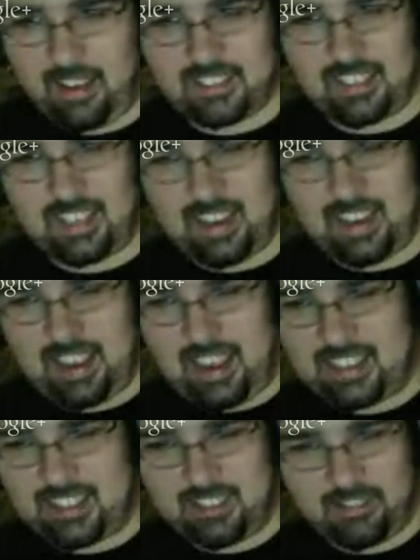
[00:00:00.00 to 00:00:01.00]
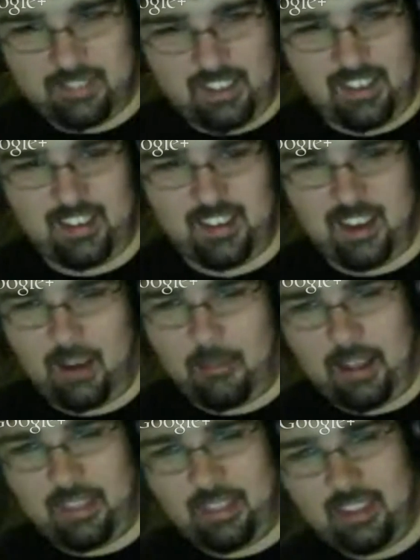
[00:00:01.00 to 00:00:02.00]
was gonna ask you could come
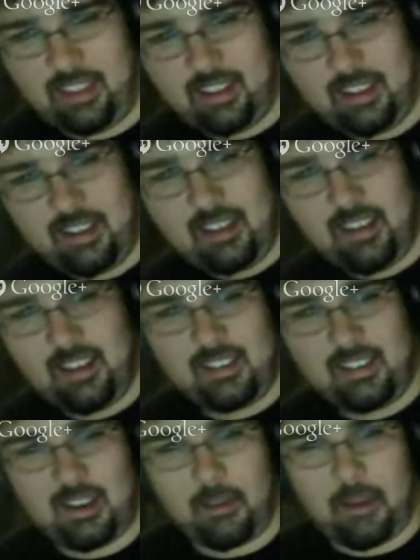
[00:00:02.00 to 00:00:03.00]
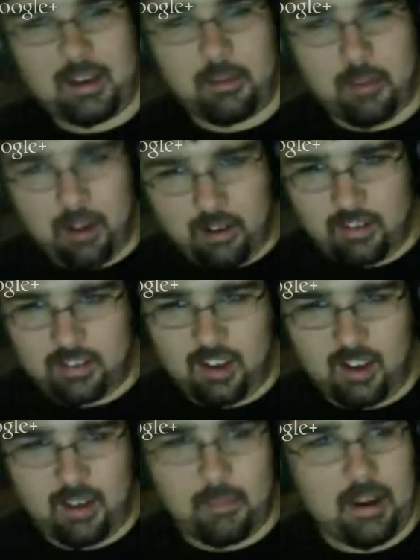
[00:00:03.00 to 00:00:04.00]
on tomorrow and
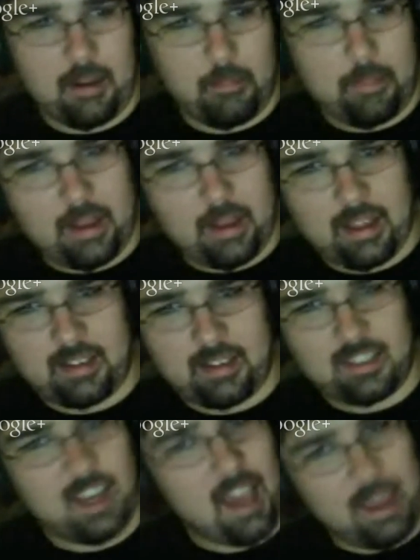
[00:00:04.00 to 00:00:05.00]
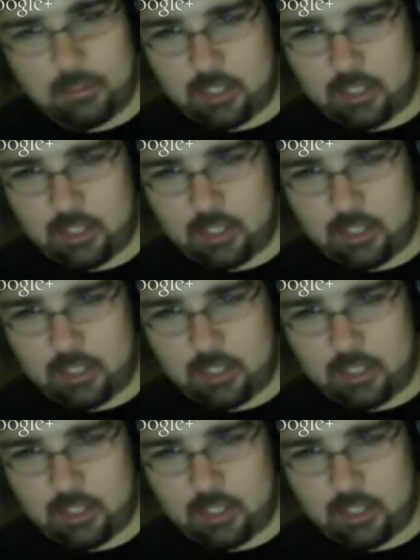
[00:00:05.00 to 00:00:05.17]
talk about it, but time